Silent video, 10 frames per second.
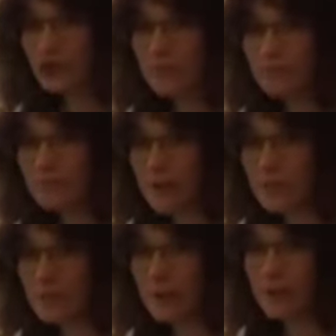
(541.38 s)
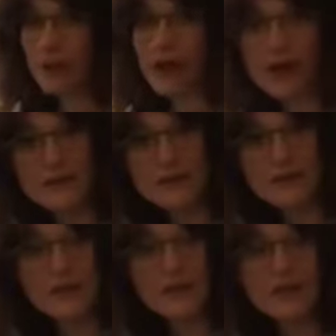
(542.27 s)
remember that
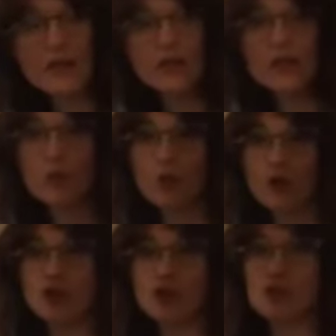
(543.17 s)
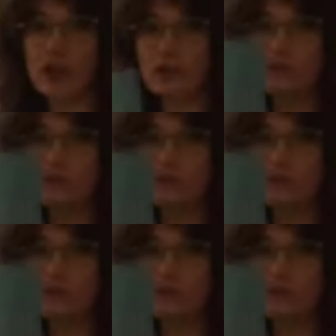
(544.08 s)
design. So what we're going to do now